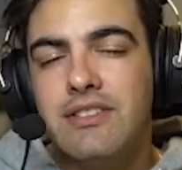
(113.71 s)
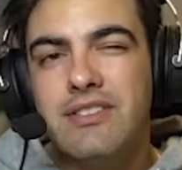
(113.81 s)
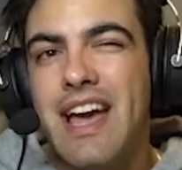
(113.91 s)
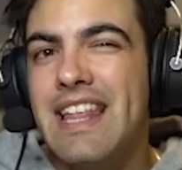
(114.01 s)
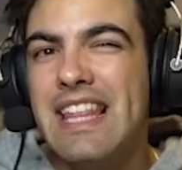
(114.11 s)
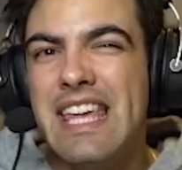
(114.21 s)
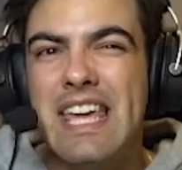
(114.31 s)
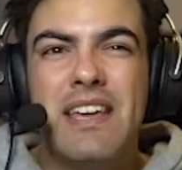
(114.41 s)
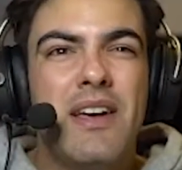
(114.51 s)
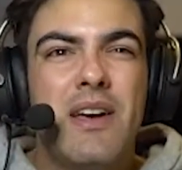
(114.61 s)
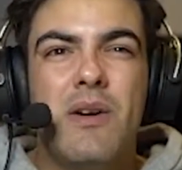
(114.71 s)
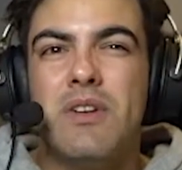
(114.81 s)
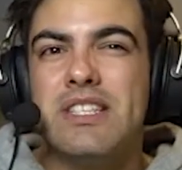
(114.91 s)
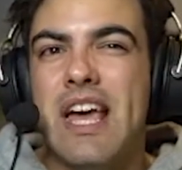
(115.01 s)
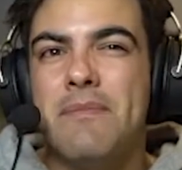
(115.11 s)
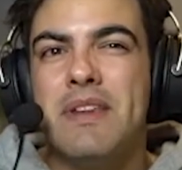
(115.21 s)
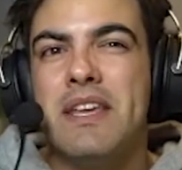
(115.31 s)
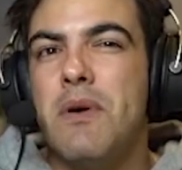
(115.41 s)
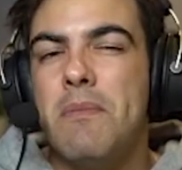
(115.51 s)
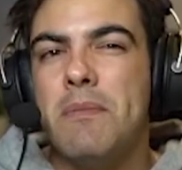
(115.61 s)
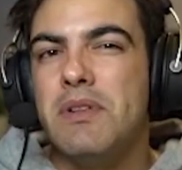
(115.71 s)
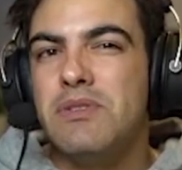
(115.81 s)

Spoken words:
daily what's happening, what people